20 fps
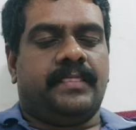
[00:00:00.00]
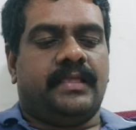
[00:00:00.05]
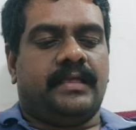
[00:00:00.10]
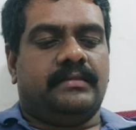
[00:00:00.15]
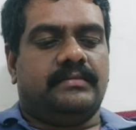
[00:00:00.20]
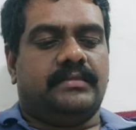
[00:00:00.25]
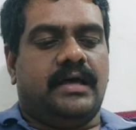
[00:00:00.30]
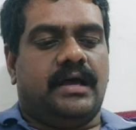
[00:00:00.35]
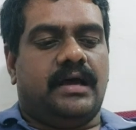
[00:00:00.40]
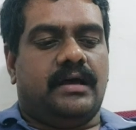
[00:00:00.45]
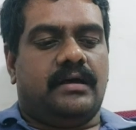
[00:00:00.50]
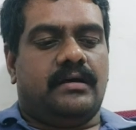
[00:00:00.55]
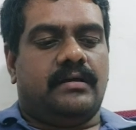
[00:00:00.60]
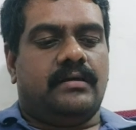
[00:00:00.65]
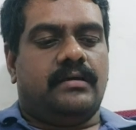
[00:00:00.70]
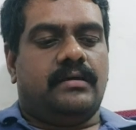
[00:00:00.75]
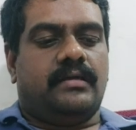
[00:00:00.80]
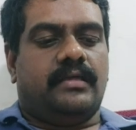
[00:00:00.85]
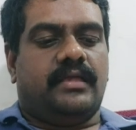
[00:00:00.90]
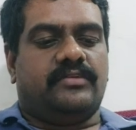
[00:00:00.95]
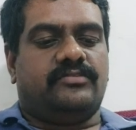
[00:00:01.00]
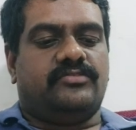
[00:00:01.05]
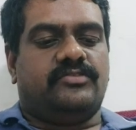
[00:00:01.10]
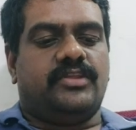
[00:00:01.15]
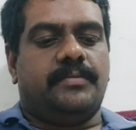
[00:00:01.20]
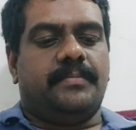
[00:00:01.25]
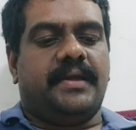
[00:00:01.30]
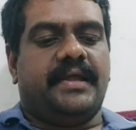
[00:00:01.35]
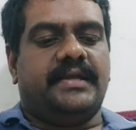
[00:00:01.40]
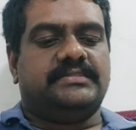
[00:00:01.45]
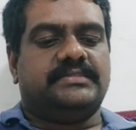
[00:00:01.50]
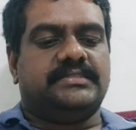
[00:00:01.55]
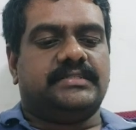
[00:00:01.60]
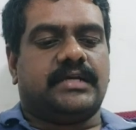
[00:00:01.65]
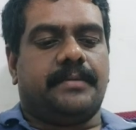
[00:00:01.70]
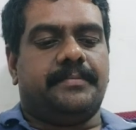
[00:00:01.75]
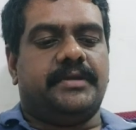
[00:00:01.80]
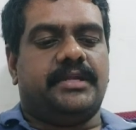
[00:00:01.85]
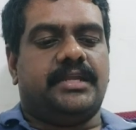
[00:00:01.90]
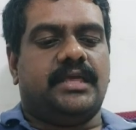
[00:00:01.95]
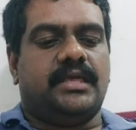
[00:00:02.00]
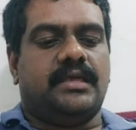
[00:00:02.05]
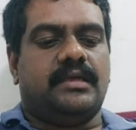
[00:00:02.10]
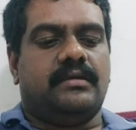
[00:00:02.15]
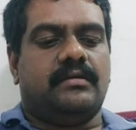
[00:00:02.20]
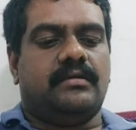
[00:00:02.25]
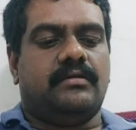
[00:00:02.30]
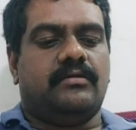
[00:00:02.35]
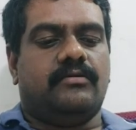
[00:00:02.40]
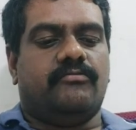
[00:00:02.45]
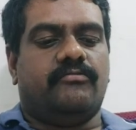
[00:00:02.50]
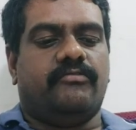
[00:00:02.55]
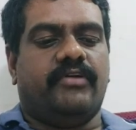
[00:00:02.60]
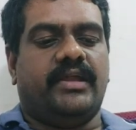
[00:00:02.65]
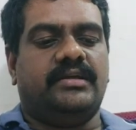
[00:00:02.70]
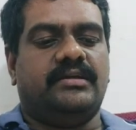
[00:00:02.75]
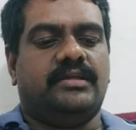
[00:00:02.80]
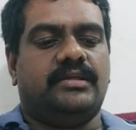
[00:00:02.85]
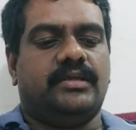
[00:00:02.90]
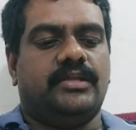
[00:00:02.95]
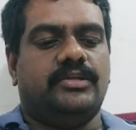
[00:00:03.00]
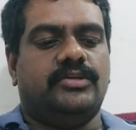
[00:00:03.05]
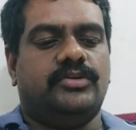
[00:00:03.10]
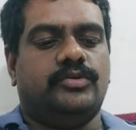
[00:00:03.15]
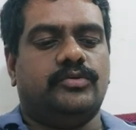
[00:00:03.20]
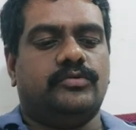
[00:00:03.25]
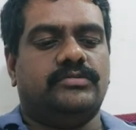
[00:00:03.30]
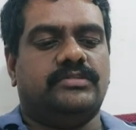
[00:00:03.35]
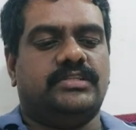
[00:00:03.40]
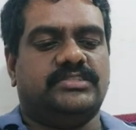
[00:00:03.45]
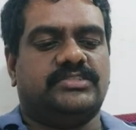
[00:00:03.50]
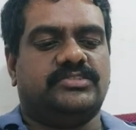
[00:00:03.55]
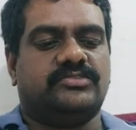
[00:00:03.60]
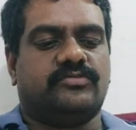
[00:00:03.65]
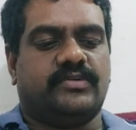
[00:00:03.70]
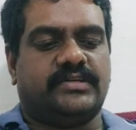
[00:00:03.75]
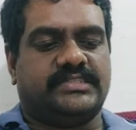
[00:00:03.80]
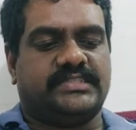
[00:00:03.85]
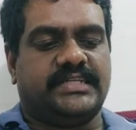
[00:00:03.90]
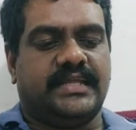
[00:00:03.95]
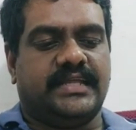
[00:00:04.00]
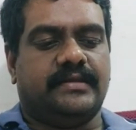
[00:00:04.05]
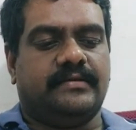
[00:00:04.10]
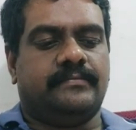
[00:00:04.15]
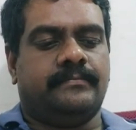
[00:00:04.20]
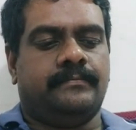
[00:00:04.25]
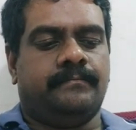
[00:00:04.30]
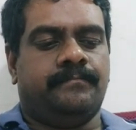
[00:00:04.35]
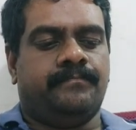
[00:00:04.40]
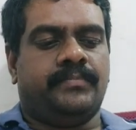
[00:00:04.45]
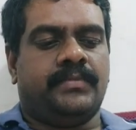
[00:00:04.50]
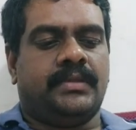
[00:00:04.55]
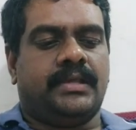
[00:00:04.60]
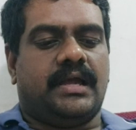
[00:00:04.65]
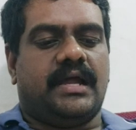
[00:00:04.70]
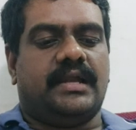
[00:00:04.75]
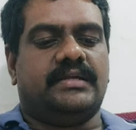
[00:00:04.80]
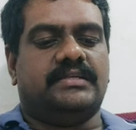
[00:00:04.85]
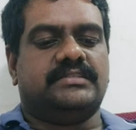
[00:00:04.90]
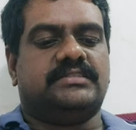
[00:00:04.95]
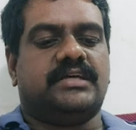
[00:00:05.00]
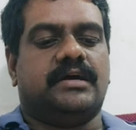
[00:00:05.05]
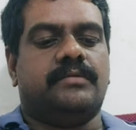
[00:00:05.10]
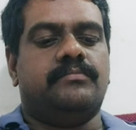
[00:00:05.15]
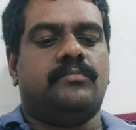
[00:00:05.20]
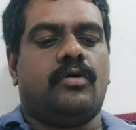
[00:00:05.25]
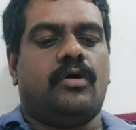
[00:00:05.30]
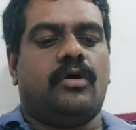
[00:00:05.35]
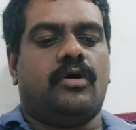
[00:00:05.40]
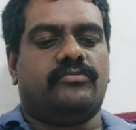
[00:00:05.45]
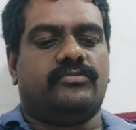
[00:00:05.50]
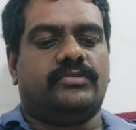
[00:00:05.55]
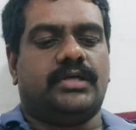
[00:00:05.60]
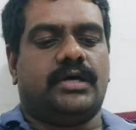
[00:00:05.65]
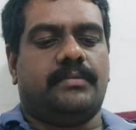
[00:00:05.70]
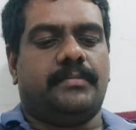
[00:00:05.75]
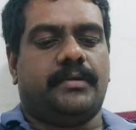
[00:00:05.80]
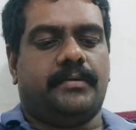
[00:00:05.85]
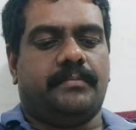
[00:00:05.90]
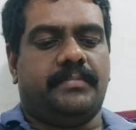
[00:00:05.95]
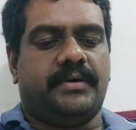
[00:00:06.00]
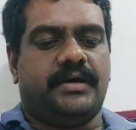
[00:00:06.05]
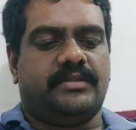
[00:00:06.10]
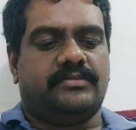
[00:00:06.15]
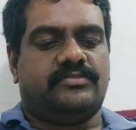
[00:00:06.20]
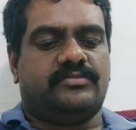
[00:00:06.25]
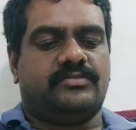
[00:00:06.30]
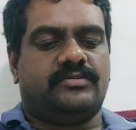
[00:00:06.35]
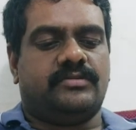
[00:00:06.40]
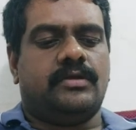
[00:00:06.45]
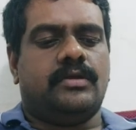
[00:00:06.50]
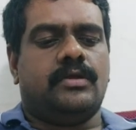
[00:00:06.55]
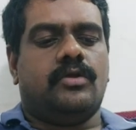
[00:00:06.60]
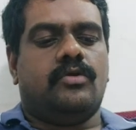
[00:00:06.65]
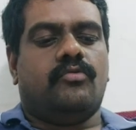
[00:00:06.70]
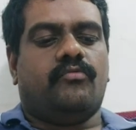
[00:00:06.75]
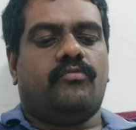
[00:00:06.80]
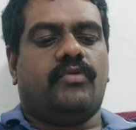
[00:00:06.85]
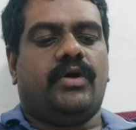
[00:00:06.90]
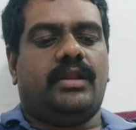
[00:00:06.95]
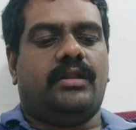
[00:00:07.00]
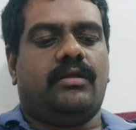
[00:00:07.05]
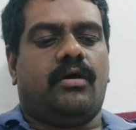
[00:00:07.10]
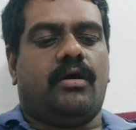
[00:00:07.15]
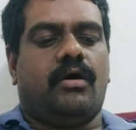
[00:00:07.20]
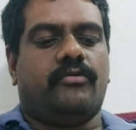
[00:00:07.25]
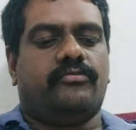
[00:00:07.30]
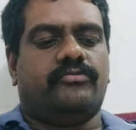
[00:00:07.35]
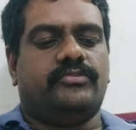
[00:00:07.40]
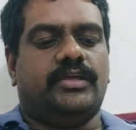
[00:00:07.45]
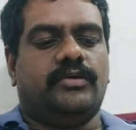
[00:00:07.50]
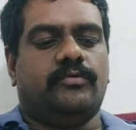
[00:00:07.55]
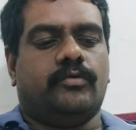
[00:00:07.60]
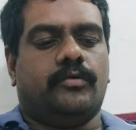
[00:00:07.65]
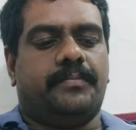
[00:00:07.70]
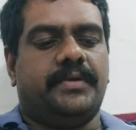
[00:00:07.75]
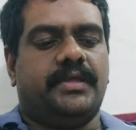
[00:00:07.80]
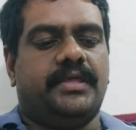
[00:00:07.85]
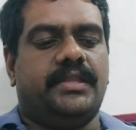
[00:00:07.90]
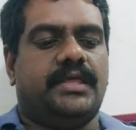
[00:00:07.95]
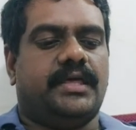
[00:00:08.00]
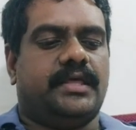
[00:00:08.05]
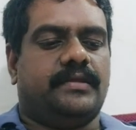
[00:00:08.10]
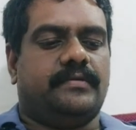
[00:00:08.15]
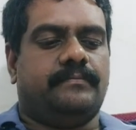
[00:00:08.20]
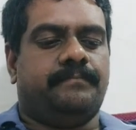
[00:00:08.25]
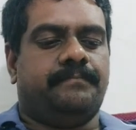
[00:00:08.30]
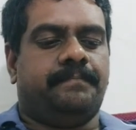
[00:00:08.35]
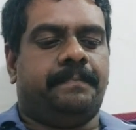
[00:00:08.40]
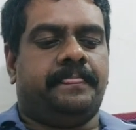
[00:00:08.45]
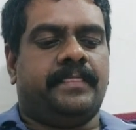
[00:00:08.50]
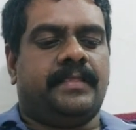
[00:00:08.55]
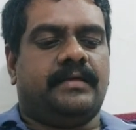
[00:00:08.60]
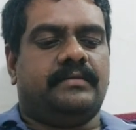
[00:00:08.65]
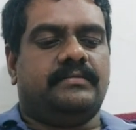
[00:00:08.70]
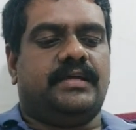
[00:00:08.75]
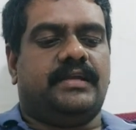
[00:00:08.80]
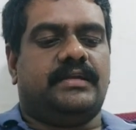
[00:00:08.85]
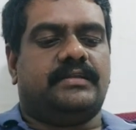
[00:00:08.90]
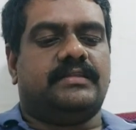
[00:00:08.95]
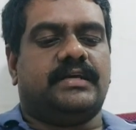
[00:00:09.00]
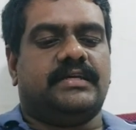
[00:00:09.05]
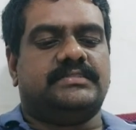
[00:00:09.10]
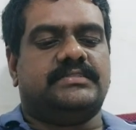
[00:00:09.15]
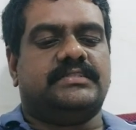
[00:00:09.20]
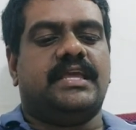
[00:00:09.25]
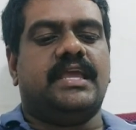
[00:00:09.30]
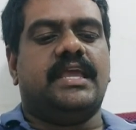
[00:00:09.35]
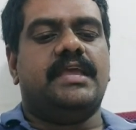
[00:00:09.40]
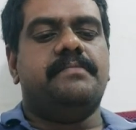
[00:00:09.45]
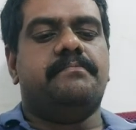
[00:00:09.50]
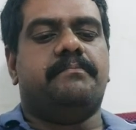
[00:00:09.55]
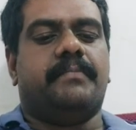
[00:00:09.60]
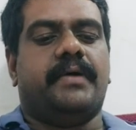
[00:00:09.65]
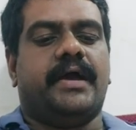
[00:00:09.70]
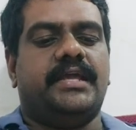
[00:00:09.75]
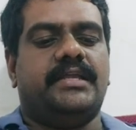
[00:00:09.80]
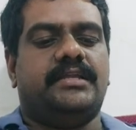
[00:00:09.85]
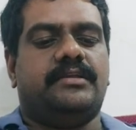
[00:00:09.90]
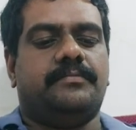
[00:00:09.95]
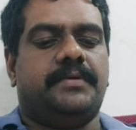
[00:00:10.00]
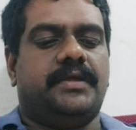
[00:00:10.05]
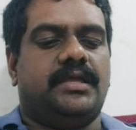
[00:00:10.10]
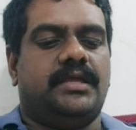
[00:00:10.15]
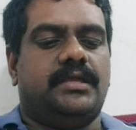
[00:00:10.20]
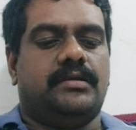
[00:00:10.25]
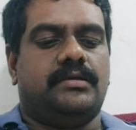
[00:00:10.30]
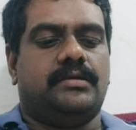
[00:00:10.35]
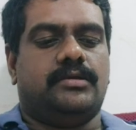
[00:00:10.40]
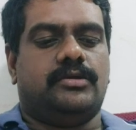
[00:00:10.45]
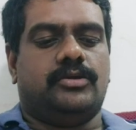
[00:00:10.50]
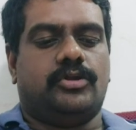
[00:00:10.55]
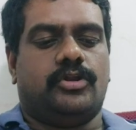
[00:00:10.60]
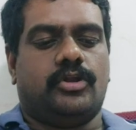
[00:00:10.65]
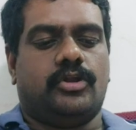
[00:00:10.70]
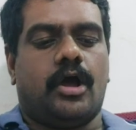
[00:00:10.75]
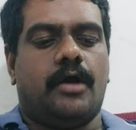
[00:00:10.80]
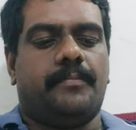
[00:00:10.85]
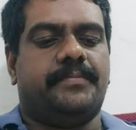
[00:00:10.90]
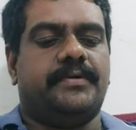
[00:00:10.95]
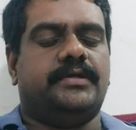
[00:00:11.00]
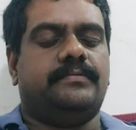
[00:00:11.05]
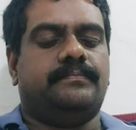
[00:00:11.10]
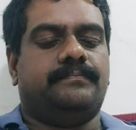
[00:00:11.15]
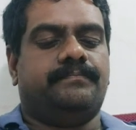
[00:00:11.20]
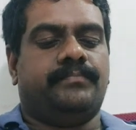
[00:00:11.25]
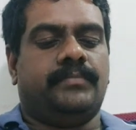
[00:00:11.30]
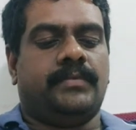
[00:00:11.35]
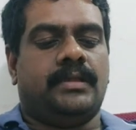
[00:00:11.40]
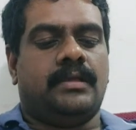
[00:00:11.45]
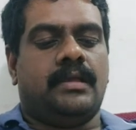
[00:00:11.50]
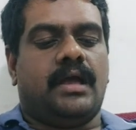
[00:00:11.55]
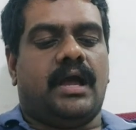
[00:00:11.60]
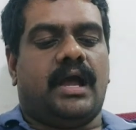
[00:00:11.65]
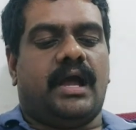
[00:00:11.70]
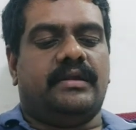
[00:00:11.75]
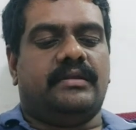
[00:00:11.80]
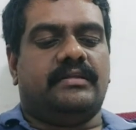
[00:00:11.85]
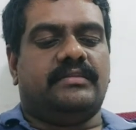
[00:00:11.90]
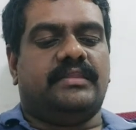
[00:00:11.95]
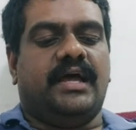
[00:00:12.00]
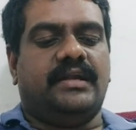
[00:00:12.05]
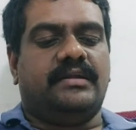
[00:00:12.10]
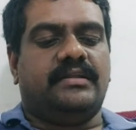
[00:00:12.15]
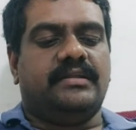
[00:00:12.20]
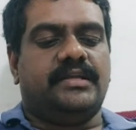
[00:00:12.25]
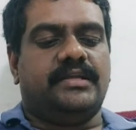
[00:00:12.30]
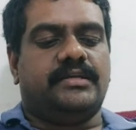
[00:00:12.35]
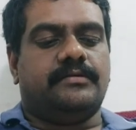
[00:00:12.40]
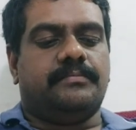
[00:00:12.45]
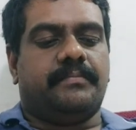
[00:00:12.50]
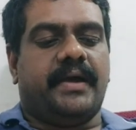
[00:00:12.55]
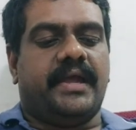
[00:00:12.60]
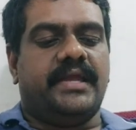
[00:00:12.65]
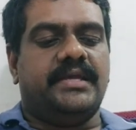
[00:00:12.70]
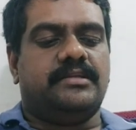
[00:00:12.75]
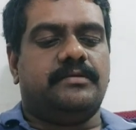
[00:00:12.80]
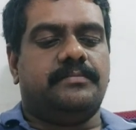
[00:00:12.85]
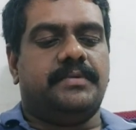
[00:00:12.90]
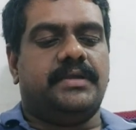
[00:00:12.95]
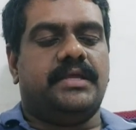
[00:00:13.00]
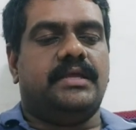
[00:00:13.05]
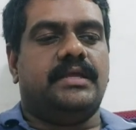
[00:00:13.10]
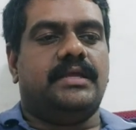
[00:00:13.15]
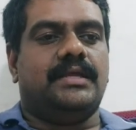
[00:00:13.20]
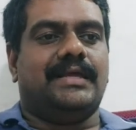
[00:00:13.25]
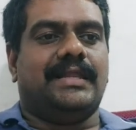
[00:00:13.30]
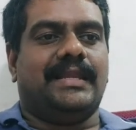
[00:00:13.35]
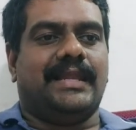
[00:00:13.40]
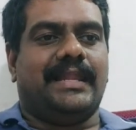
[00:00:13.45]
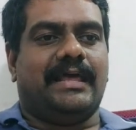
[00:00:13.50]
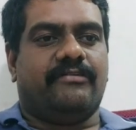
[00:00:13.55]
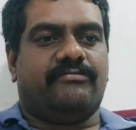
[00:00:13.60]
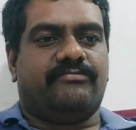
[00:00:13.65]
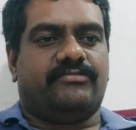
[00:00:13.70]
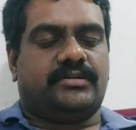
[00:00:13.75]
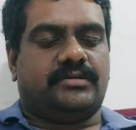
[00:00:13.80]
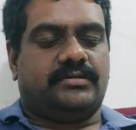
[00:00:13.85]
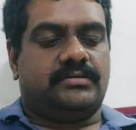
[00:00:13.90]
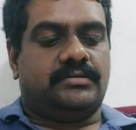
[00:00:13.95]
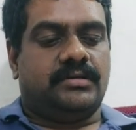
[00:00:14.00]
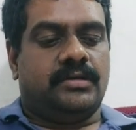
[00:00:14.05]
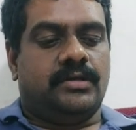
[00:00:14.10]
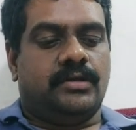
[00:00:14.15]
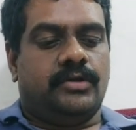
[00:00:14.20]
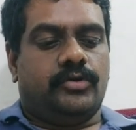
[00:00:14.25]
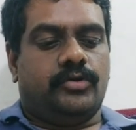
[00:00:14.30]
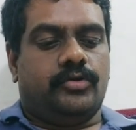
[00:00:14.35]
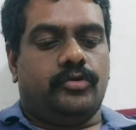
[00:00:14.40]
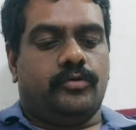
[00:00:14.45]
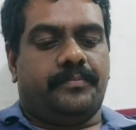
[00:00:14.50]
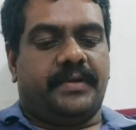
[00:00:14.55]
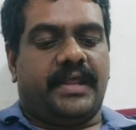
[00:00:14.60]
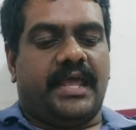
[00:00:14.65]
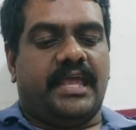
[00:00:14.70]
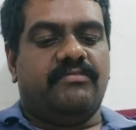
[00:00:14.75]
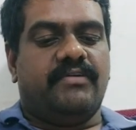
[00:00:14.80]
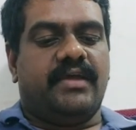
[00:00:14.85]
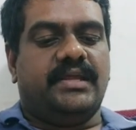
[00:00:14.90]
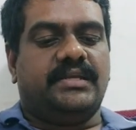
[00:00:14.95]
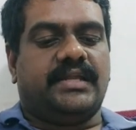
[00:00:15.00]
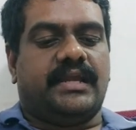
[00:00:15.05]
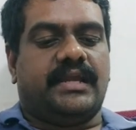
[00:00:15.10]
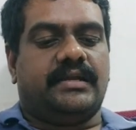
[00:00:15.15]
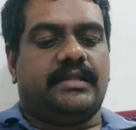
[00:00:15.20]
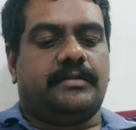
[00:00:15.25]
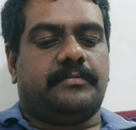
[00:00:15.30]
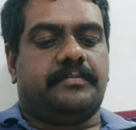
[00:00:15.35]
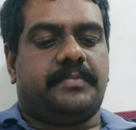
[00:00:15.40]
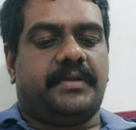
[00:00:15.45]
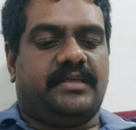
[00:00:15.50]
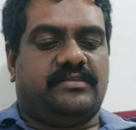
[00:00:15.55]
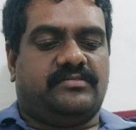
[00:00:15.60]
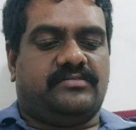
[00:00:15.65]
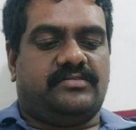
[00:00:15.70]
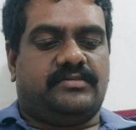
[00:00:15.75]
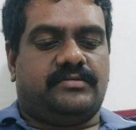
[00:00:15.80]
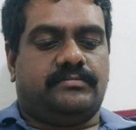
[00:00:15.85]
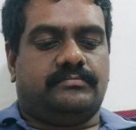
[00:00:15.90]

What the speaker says: The estimates committee went into this question, and some of the members were of the opinion that the scheme might be dropped and that it might be left to private enterprise.